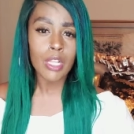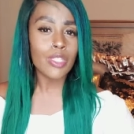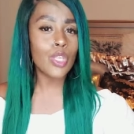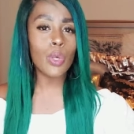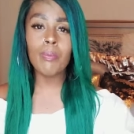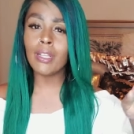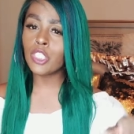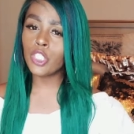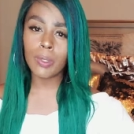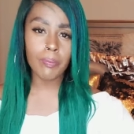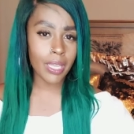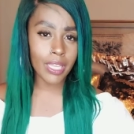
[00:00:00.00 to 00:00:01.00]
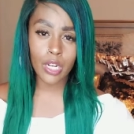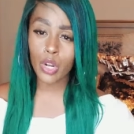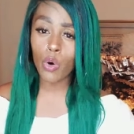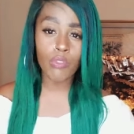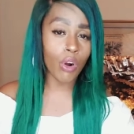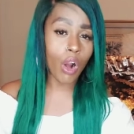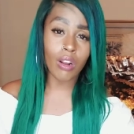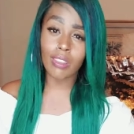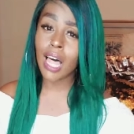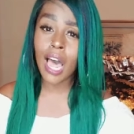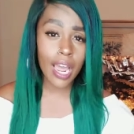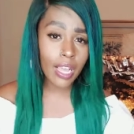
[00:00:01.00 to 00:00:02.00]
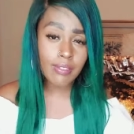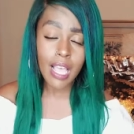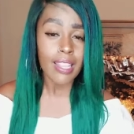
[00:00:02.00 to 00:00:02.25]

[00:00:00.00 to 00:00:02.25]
too much dominion over our lives